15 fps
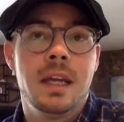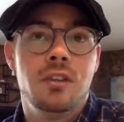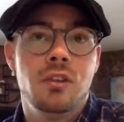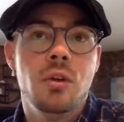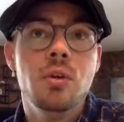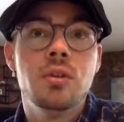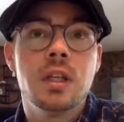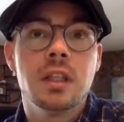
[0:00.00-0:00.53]

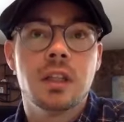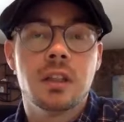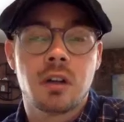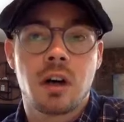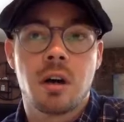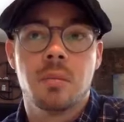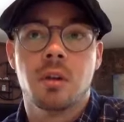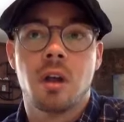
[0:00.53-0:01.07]
using the
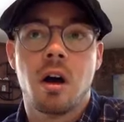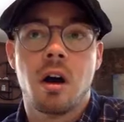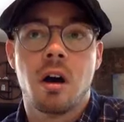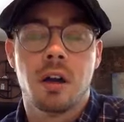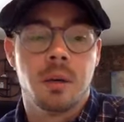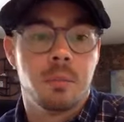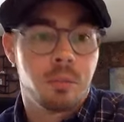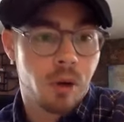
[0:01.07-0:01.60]
term law
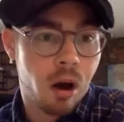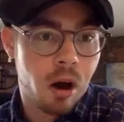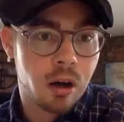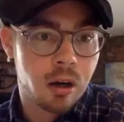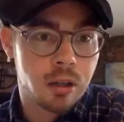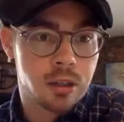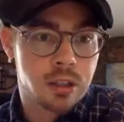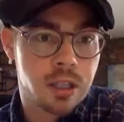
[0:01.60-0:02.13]
in a
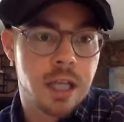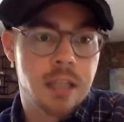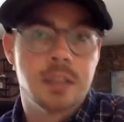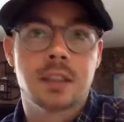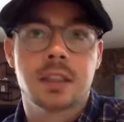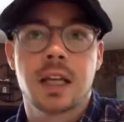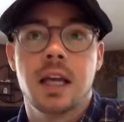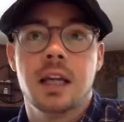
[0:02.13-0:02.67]
broader
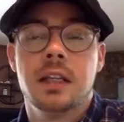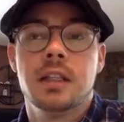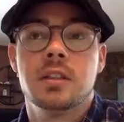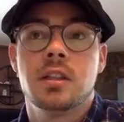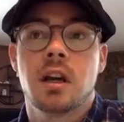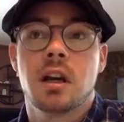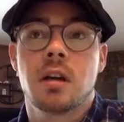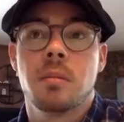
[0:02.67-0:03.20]
sense, and he's
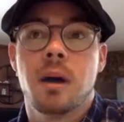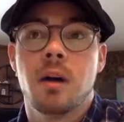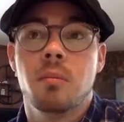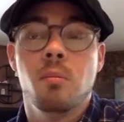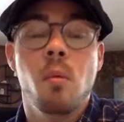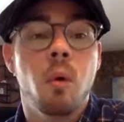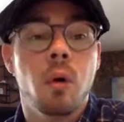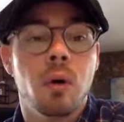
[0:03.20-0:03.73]
talking about
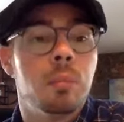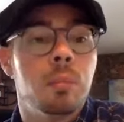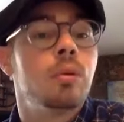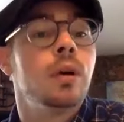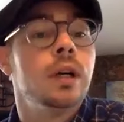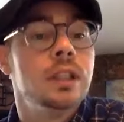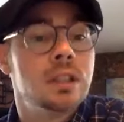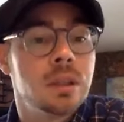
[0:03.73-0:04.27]
moral
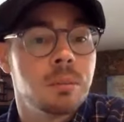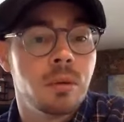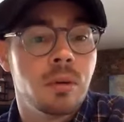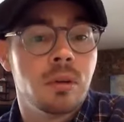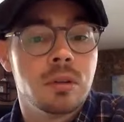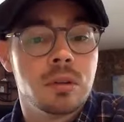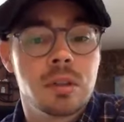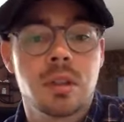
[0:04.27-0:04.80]

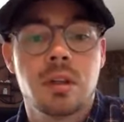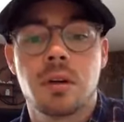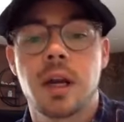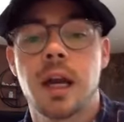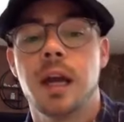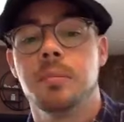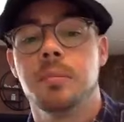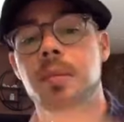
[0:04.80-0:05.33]
principles.
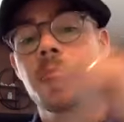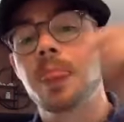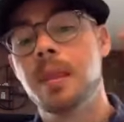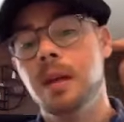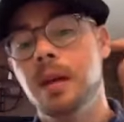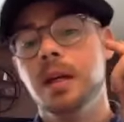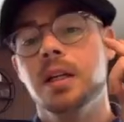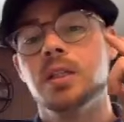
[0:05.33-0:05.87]
Okay,
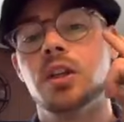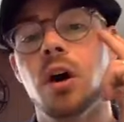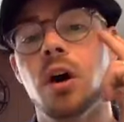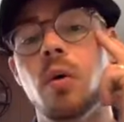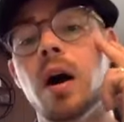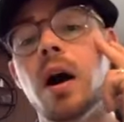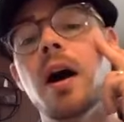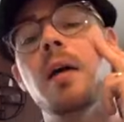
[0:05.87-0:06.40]

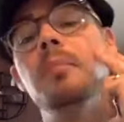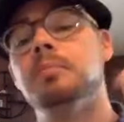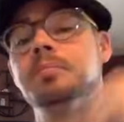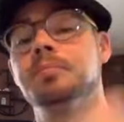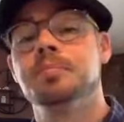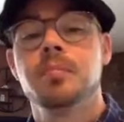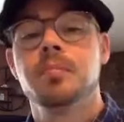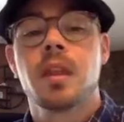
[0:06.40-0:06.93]
so
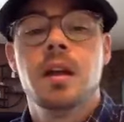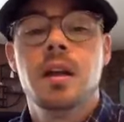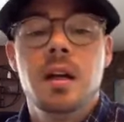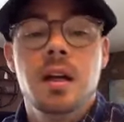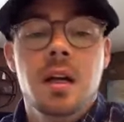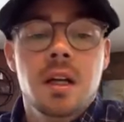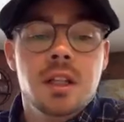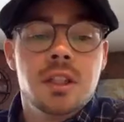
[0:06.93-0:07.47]

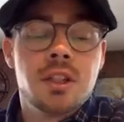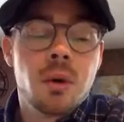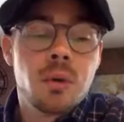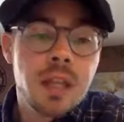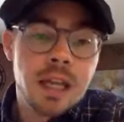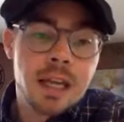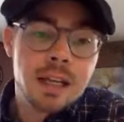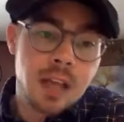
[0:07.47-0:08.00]
so
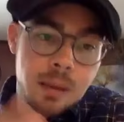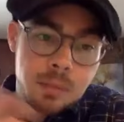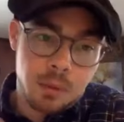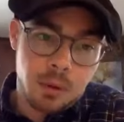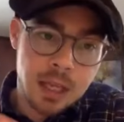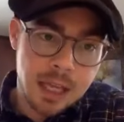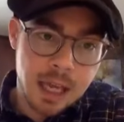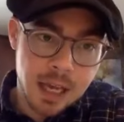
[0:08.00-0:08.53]
the example
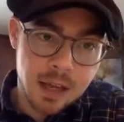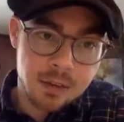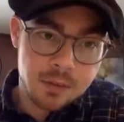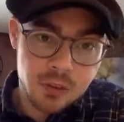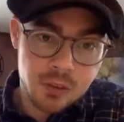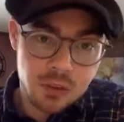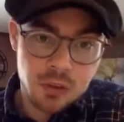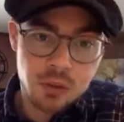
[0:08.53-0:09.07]
he
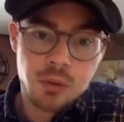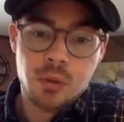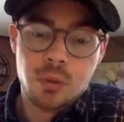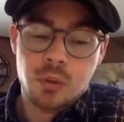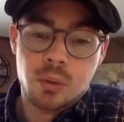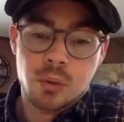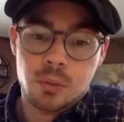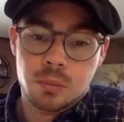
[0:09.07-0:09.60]
gives
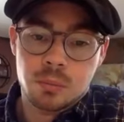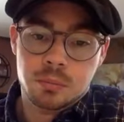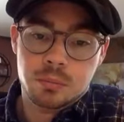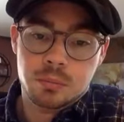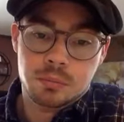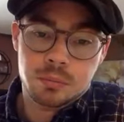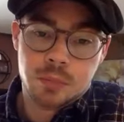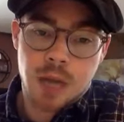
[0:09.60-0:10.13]
to
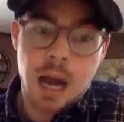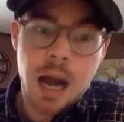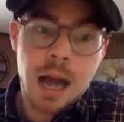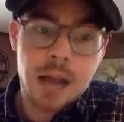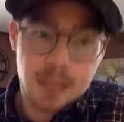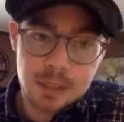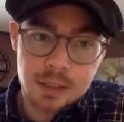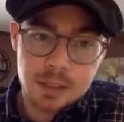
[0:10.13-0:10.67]

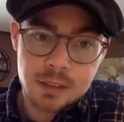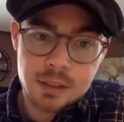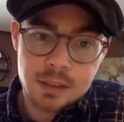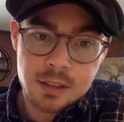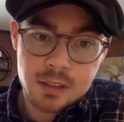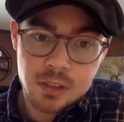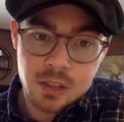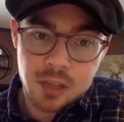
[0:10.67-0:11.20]
highlight this
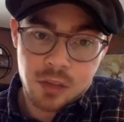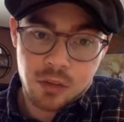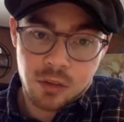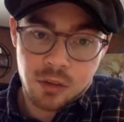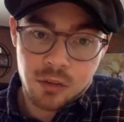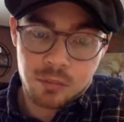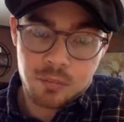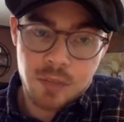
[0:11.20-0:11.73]

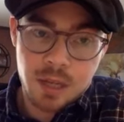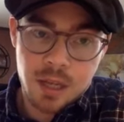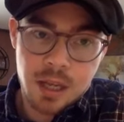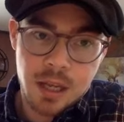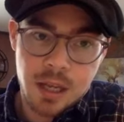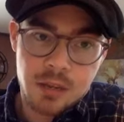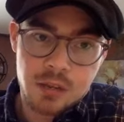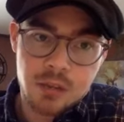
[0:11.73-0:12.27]
distinction
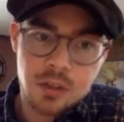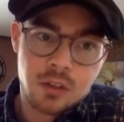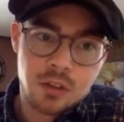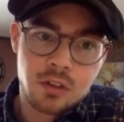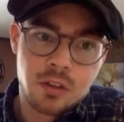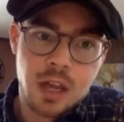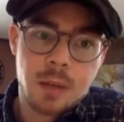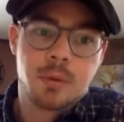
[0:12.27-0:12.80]
is this
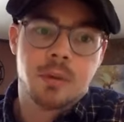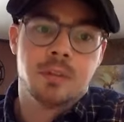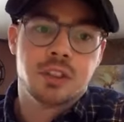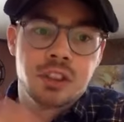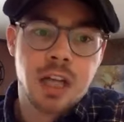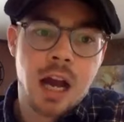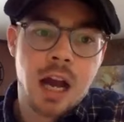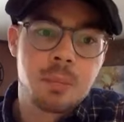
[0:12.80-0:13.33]
example of a
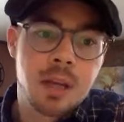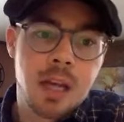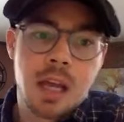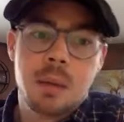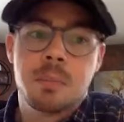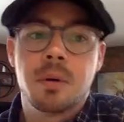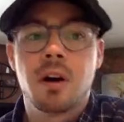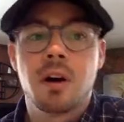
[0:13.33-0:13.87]

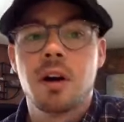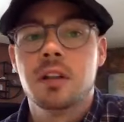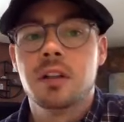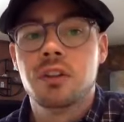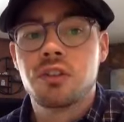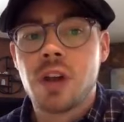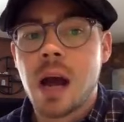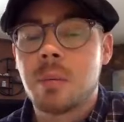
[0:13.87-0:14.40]
shopkeeper, and the
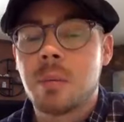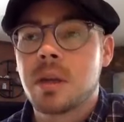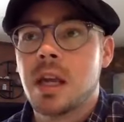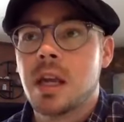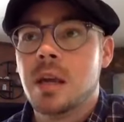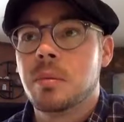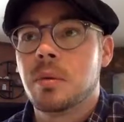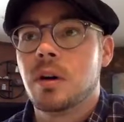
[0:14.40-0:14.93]

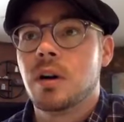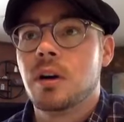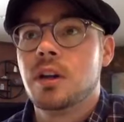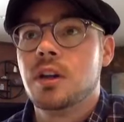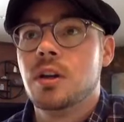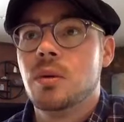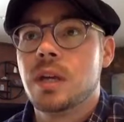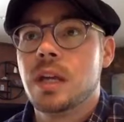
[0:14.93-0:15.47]
shopkeeper,
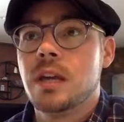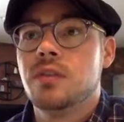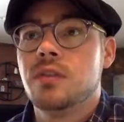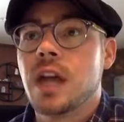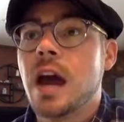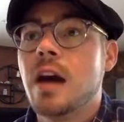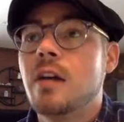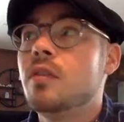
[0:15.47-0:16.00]
gives
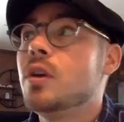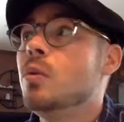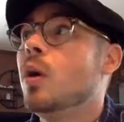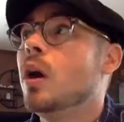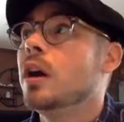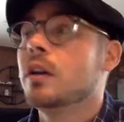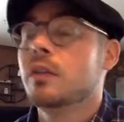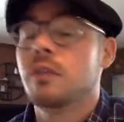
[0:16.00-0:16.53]

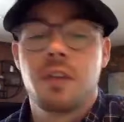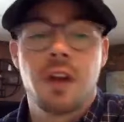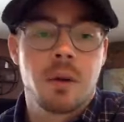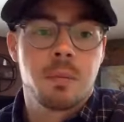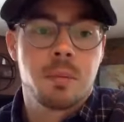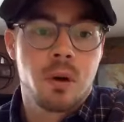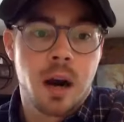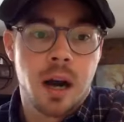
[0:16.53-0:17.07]
everyone a
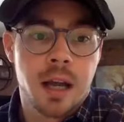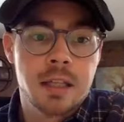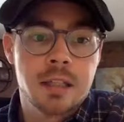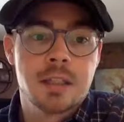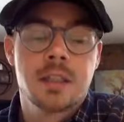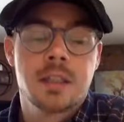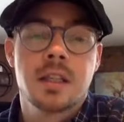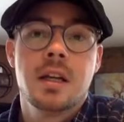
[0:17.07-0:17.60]
fair
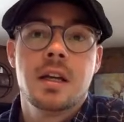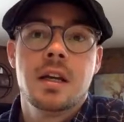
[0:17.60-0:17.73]
price,